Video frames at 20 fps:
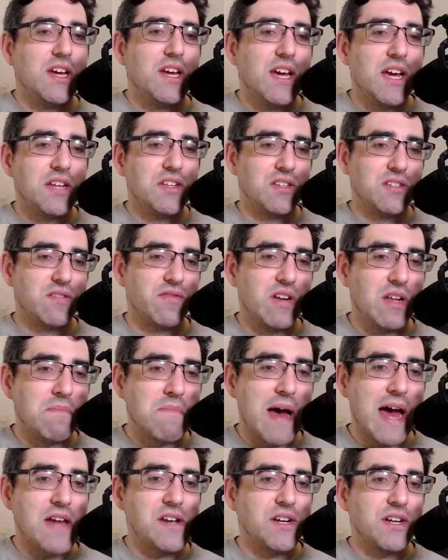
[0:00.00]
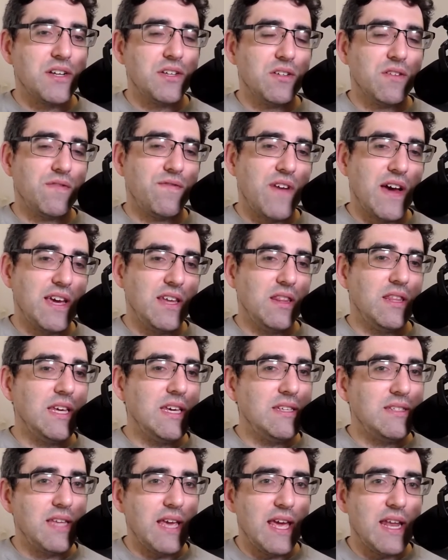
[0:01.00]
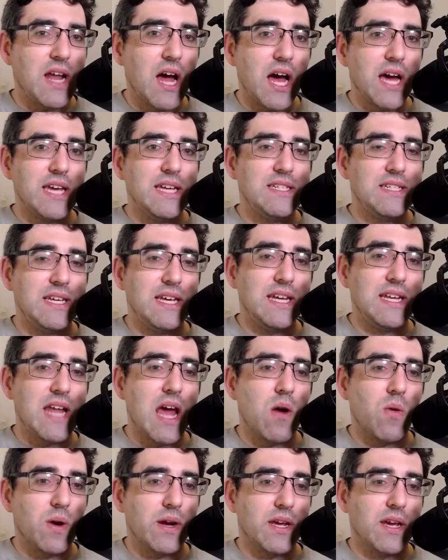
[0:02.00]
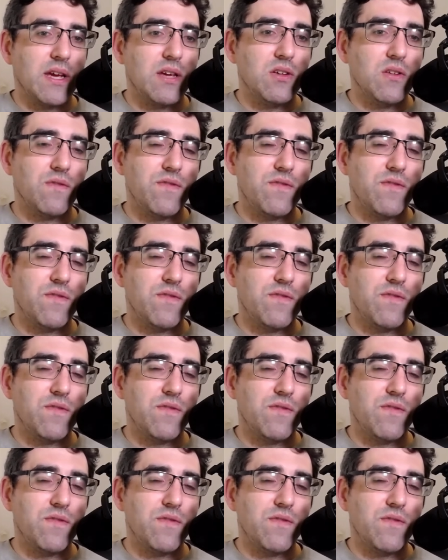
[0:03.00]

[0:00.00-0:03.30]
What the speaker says: It doesn't really matter. You'll find these in IT networking.